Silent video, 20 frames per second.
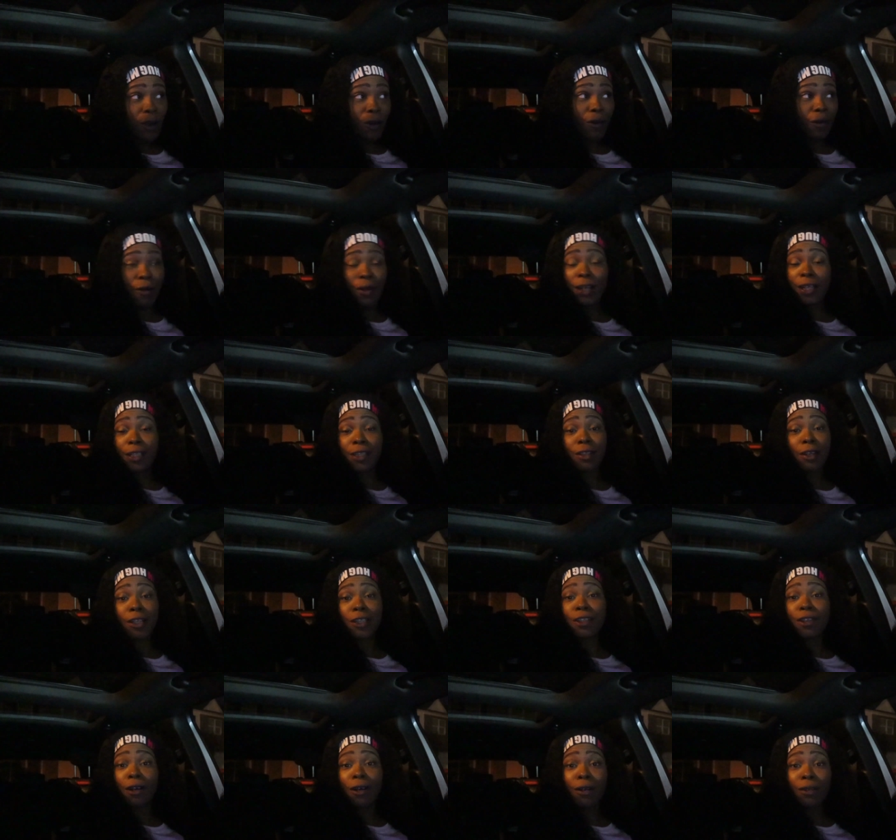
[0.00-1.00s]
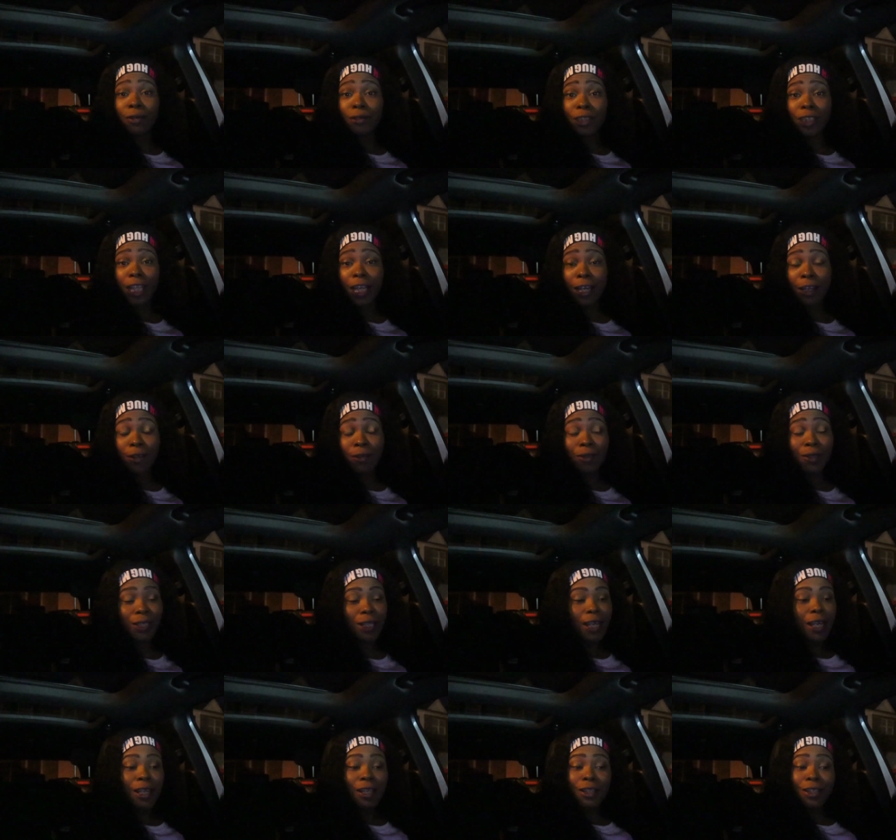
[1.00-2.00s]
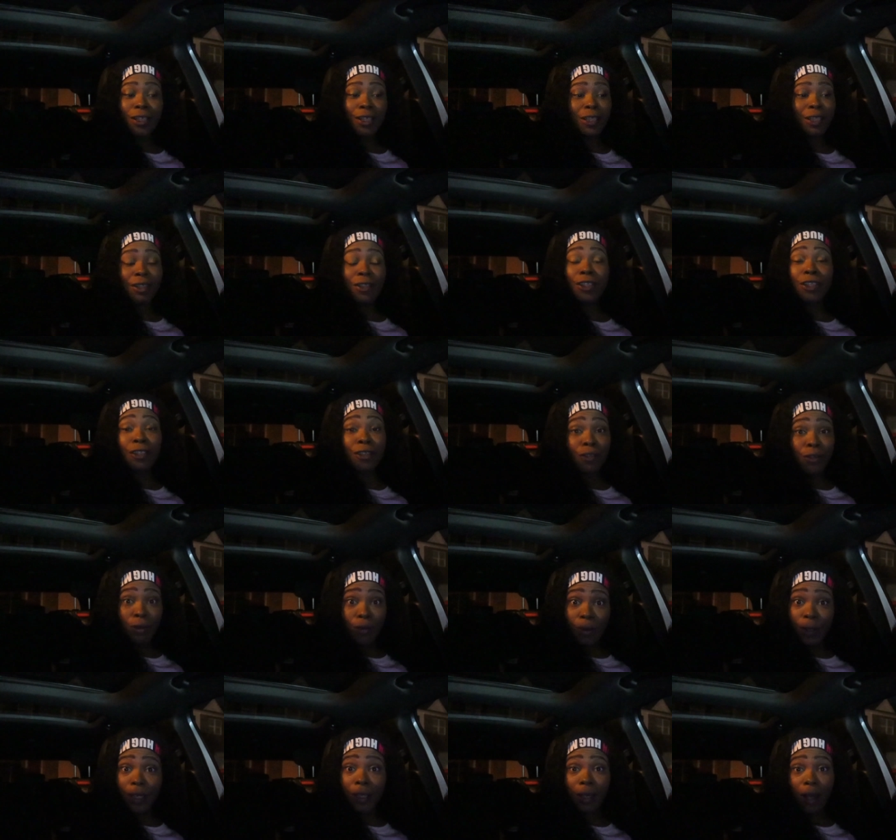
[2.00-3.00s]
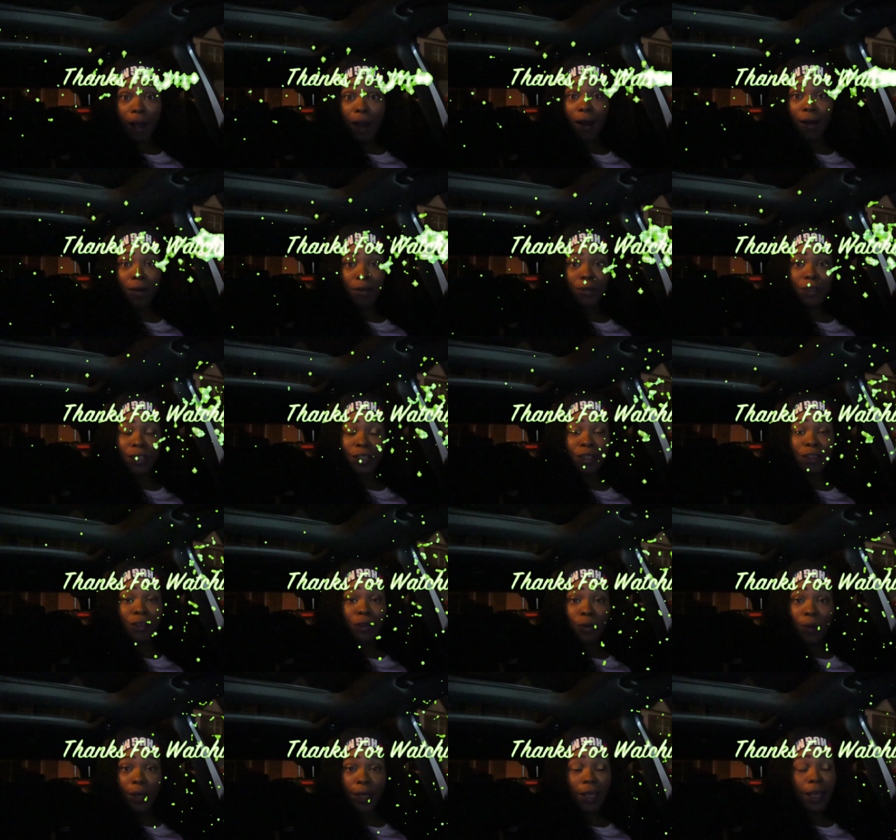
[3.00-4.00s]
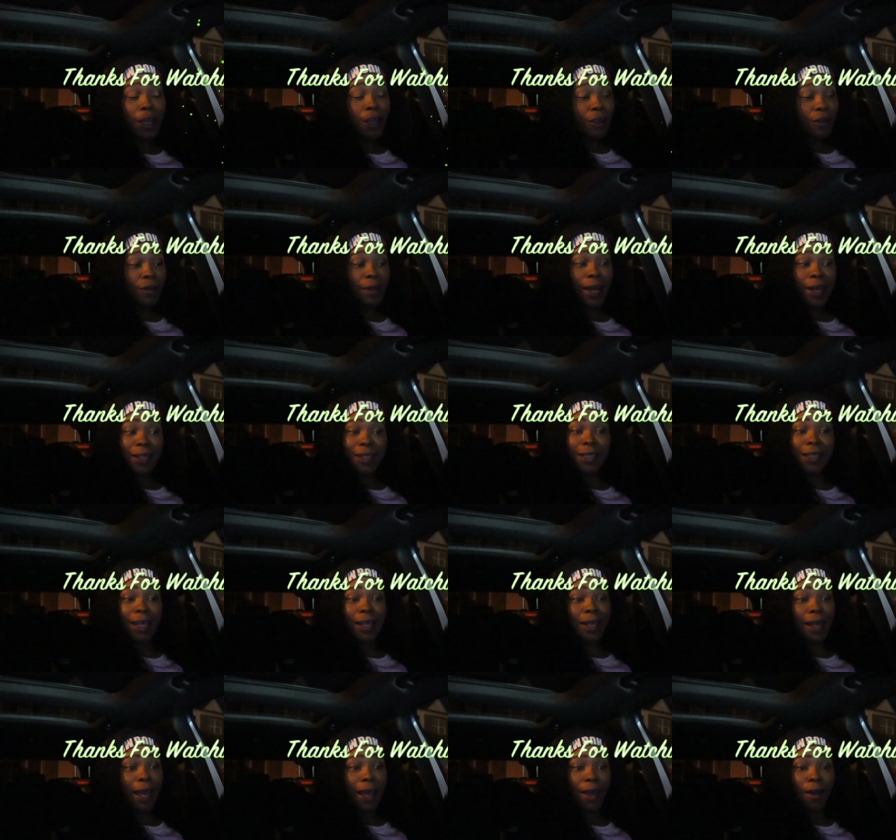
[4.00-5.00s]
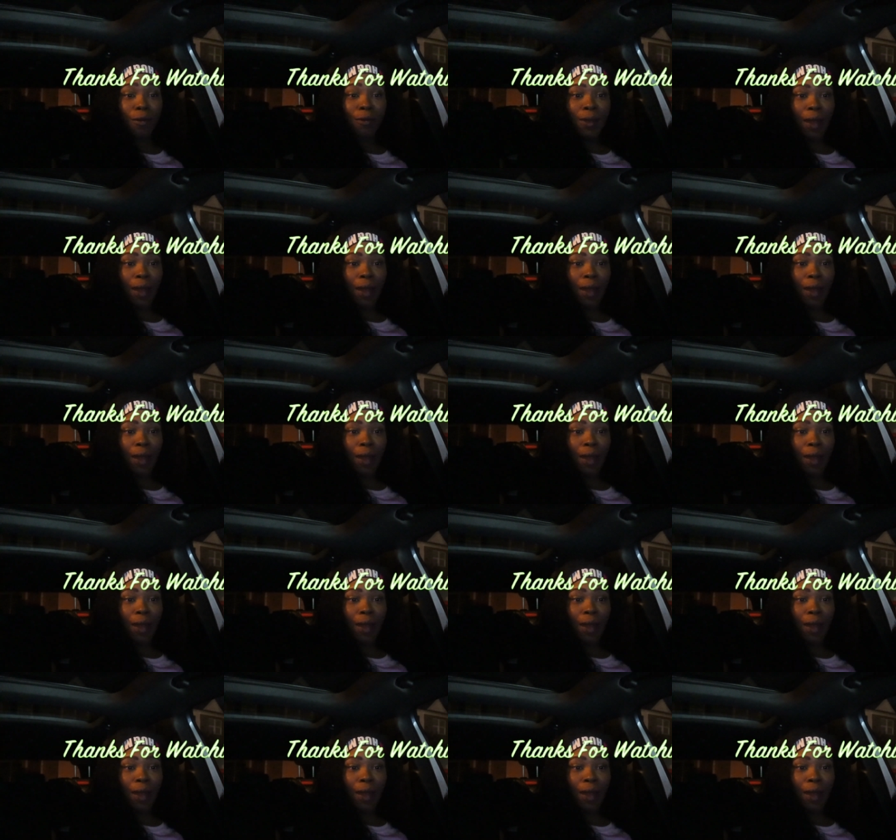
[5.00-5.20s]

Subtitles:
Go ahead and start your own channels. Just do it, y'all. Just do it. You got to stay down.